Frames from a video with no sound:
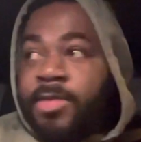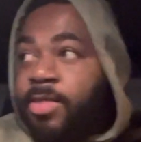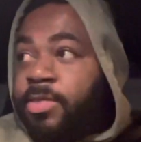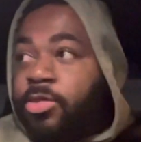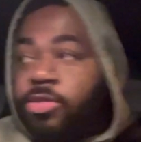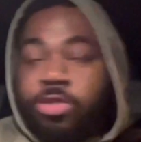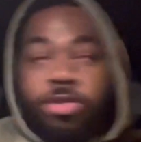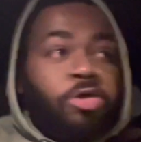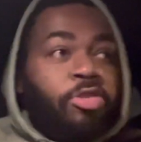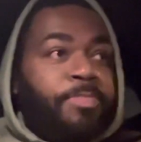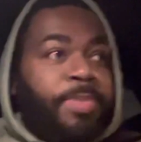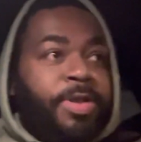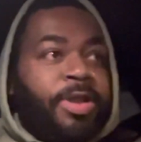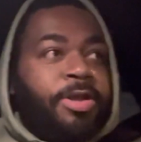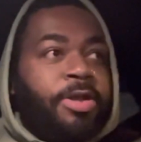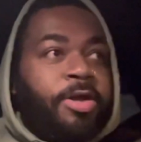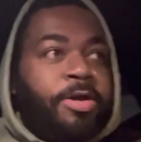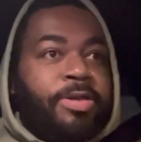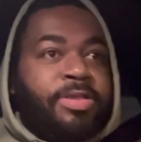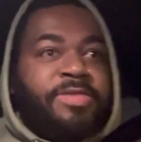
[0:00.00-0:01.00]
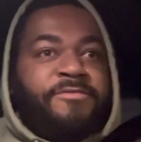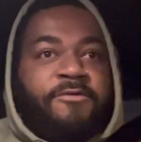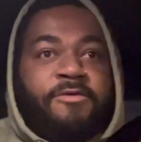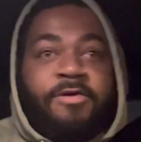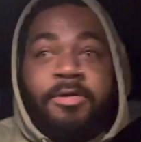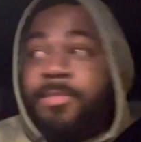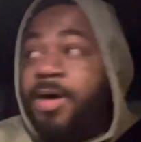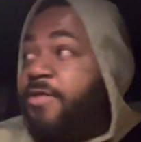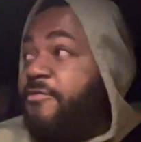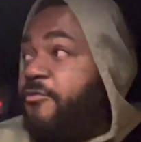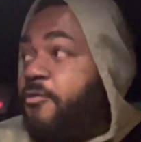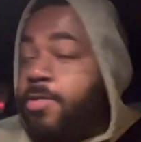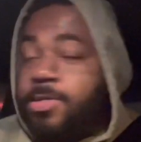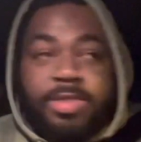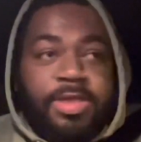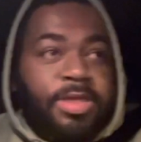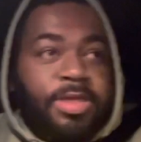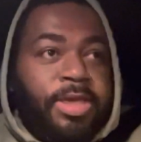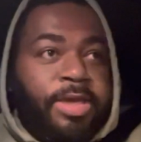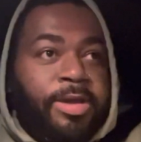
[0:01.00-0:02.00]
this dude's been a nurse for about
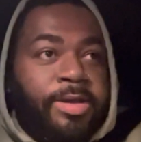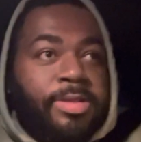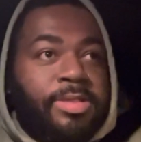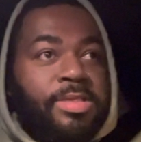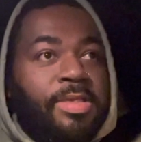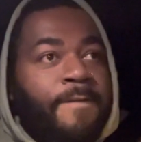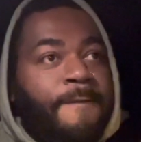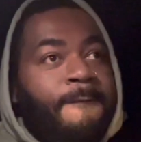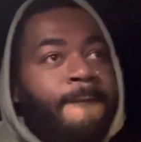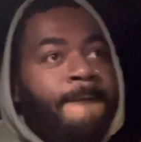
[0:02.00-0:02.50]
14 years.